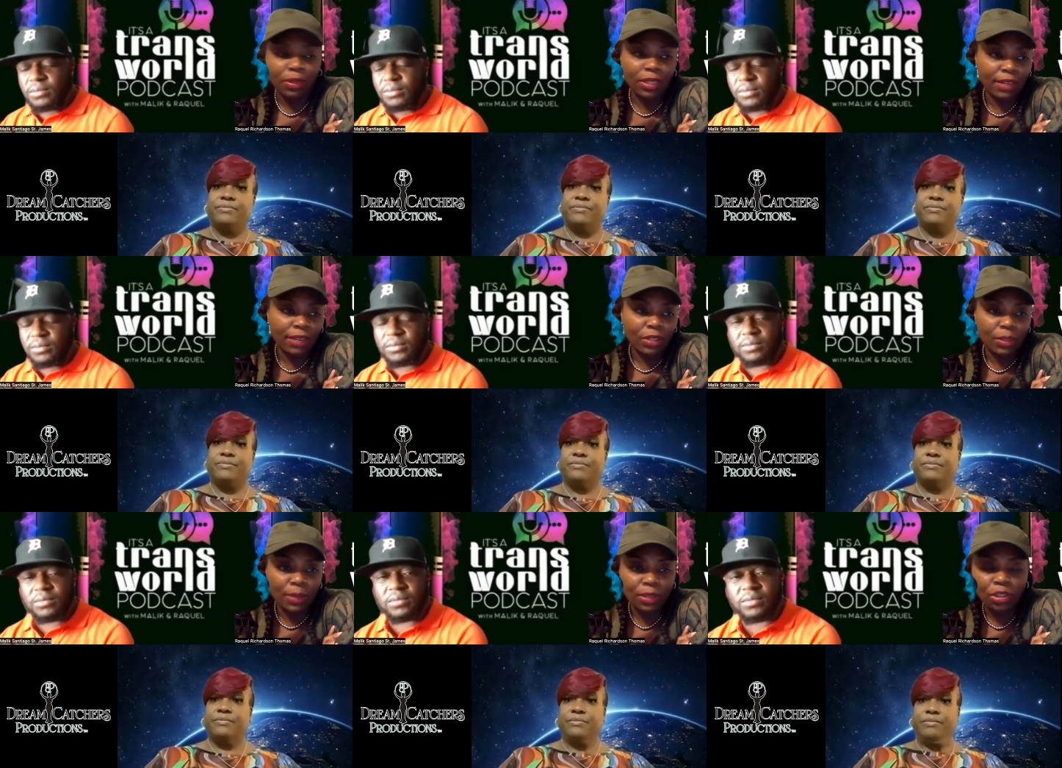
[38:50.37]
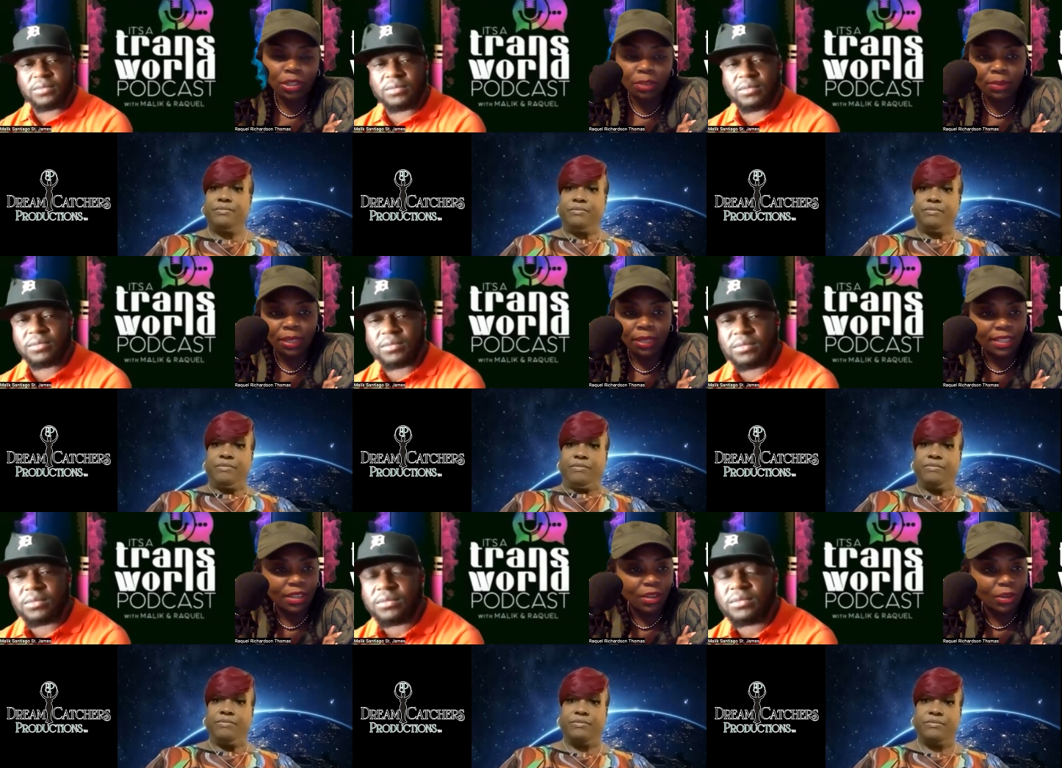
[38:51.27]
Speaker 1: or looking for sponsorship. Malik
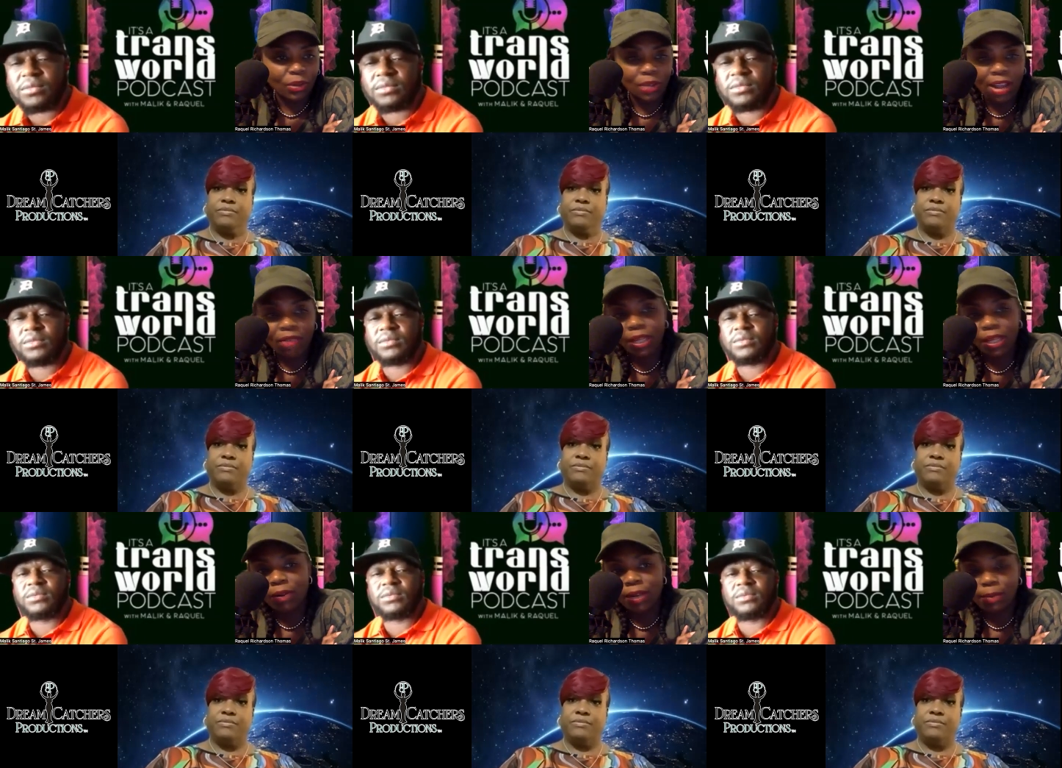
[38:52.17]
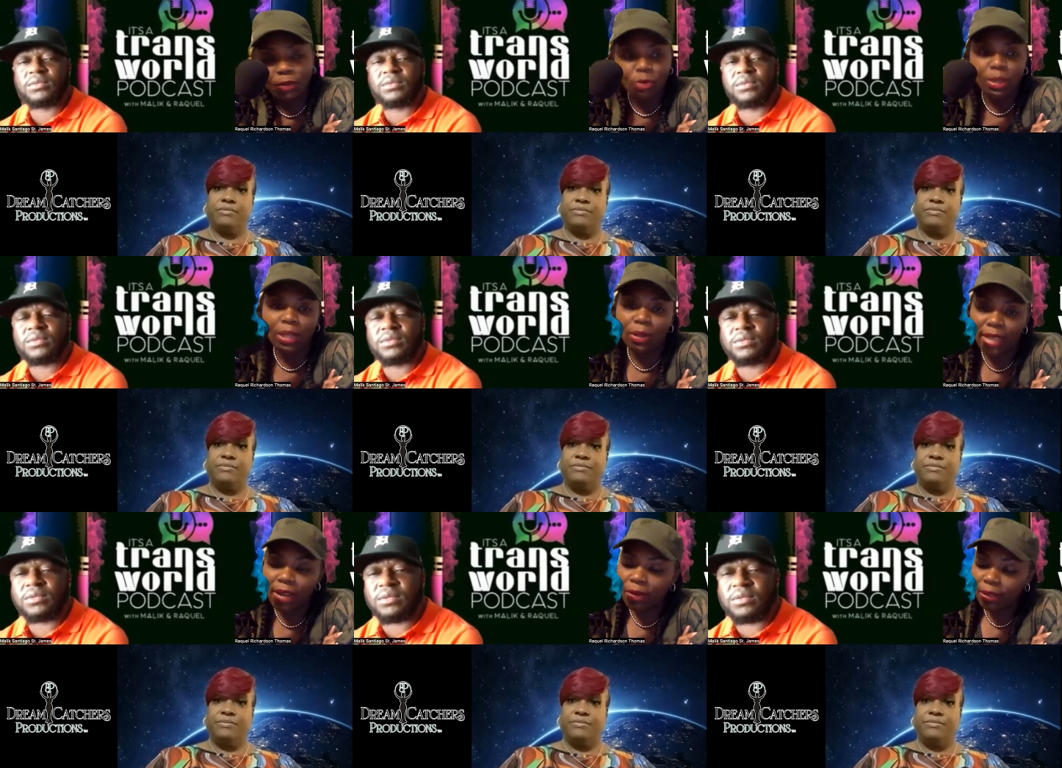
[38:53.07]
is going to go through that really quick before we
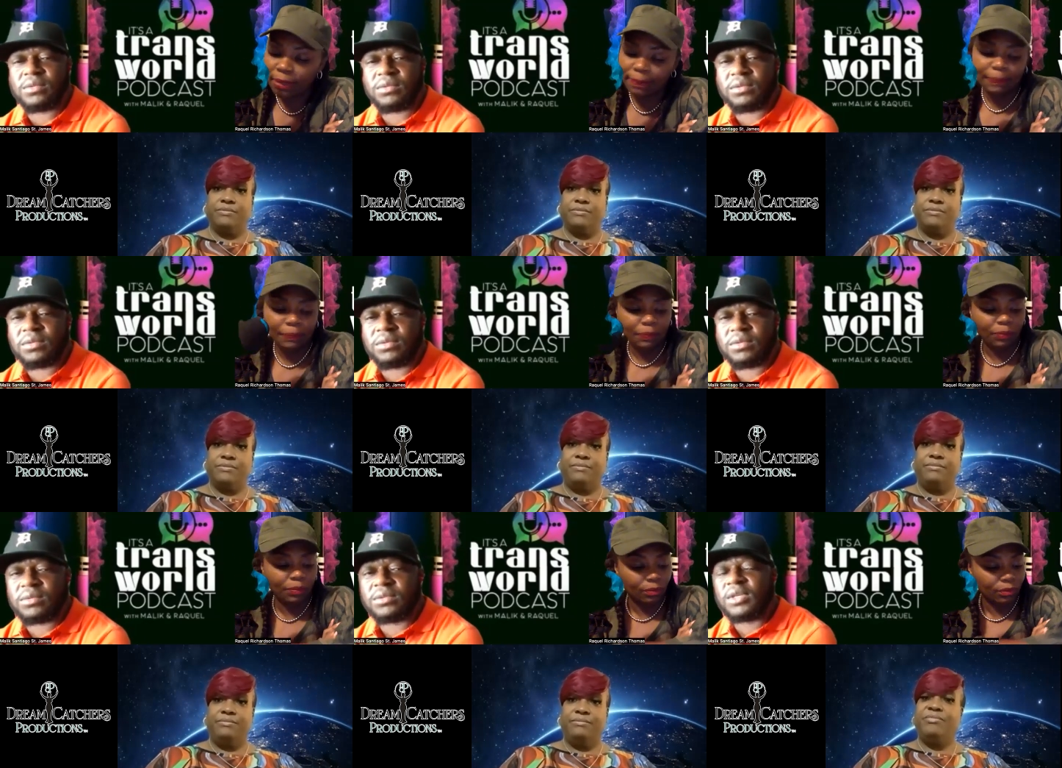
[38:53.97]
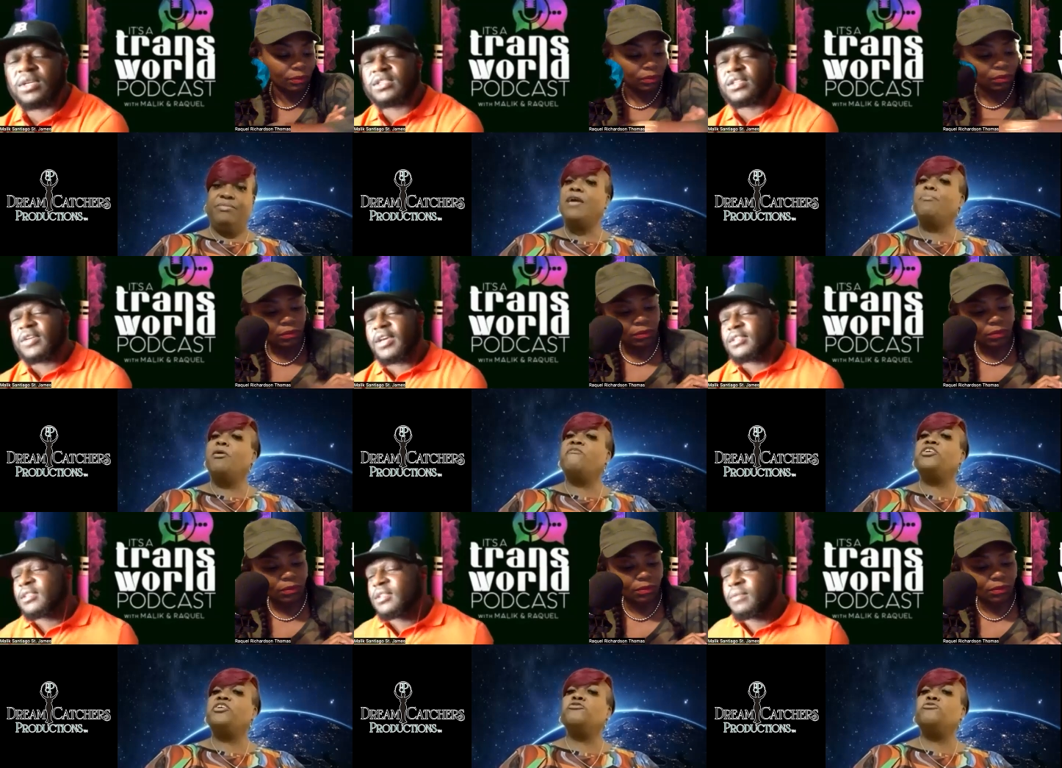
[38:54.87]
close out. Thanks,
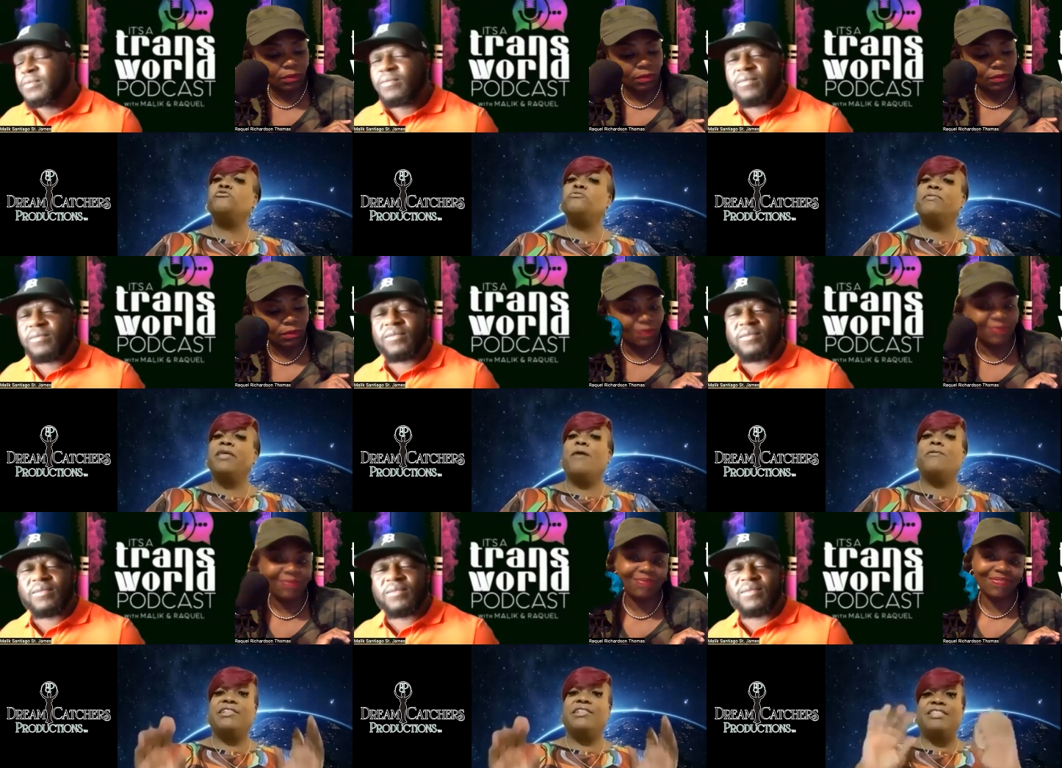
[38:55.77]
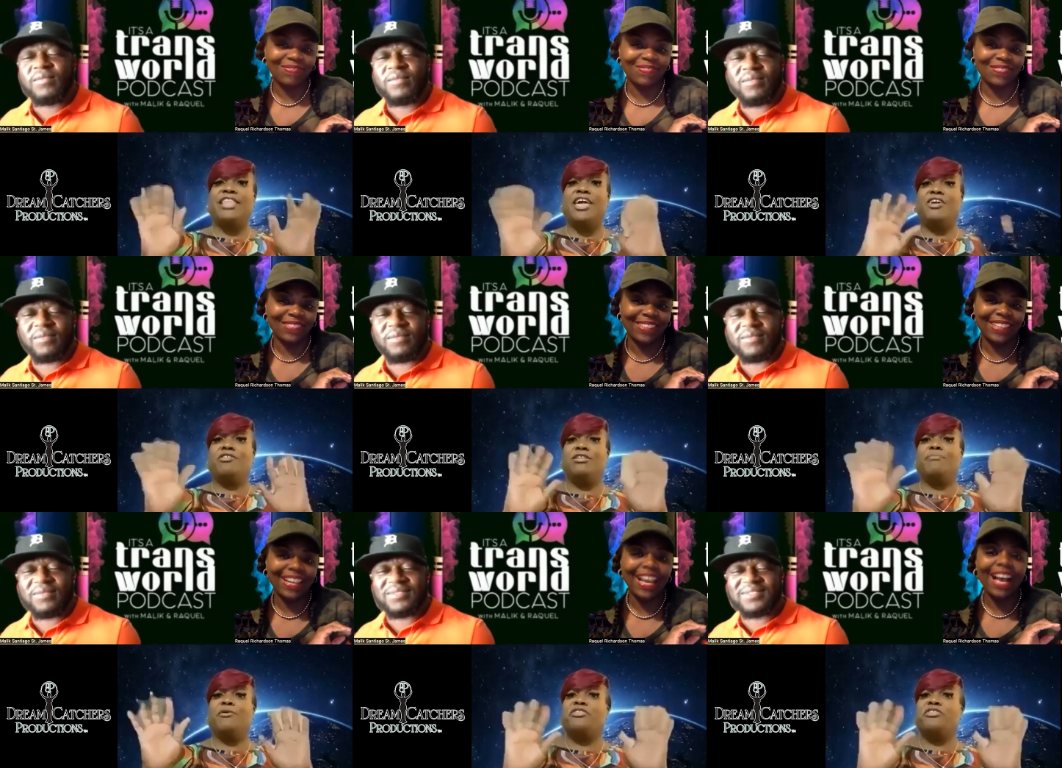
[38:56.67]
Speaker 2: Lisa. I want to say thank you to
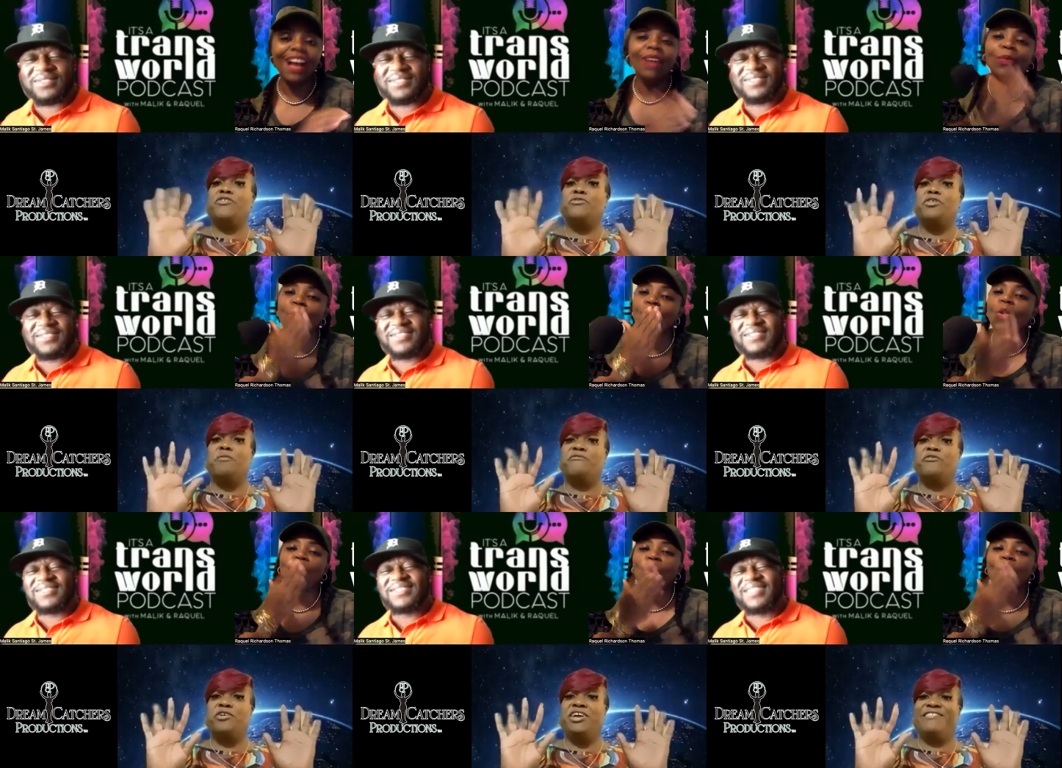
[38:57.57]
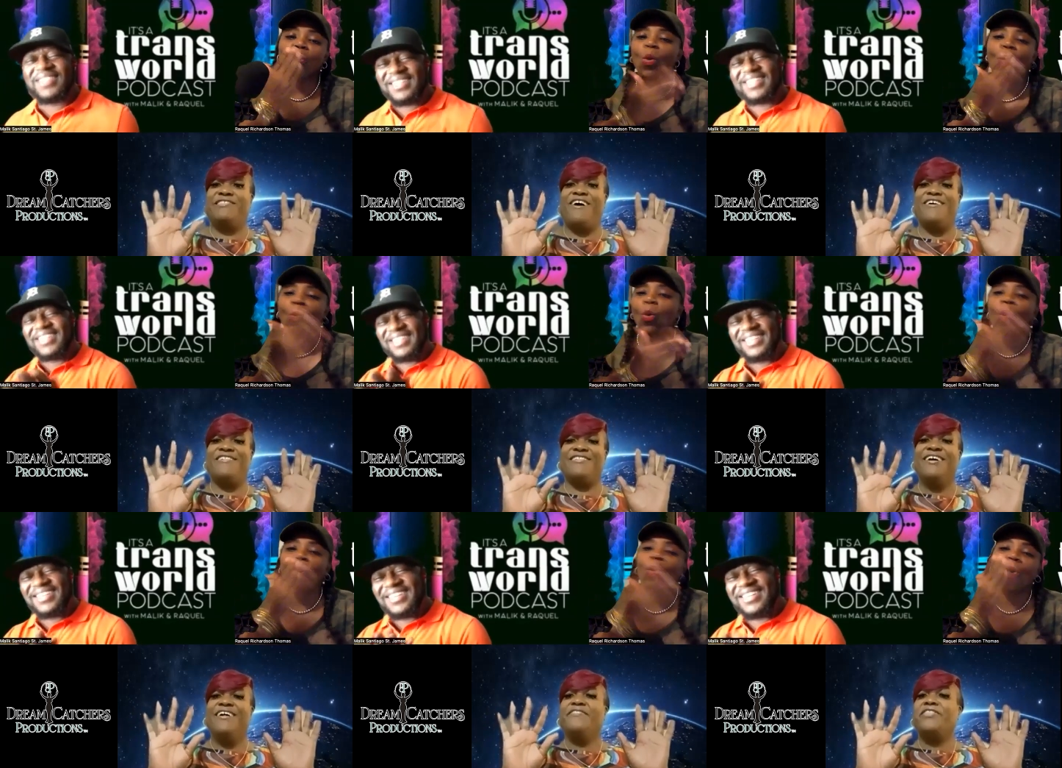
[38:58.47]
the both of you, though, before you start.
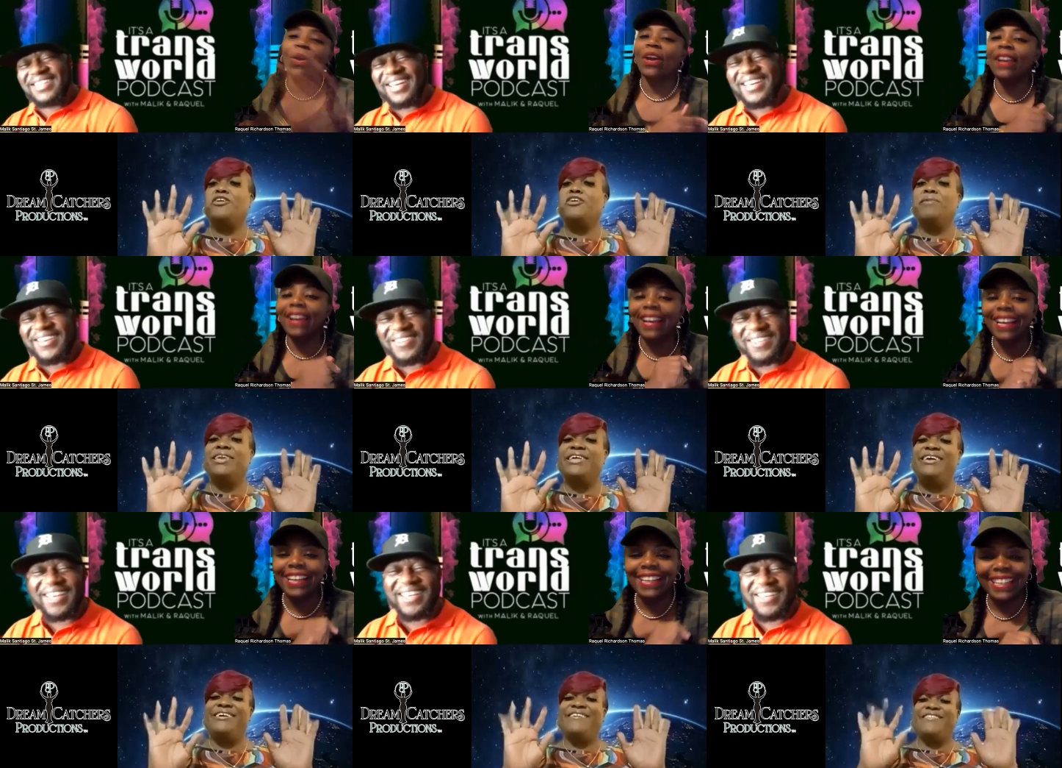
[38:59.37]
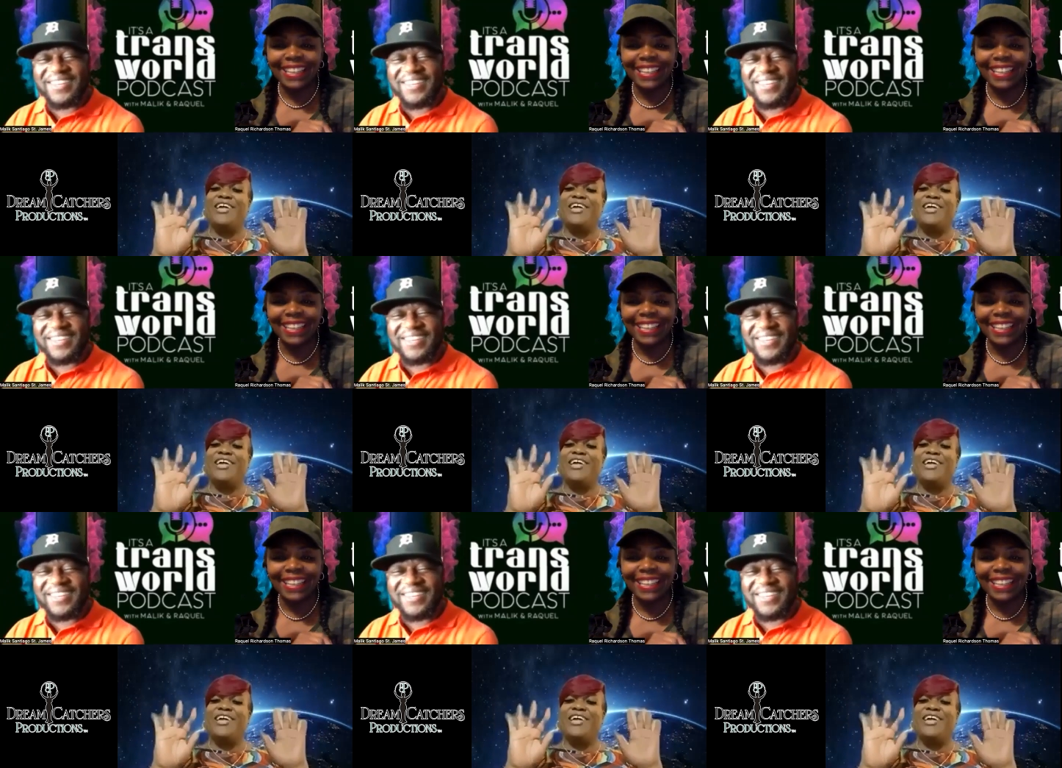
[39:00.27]
Thank, thank you, Malik.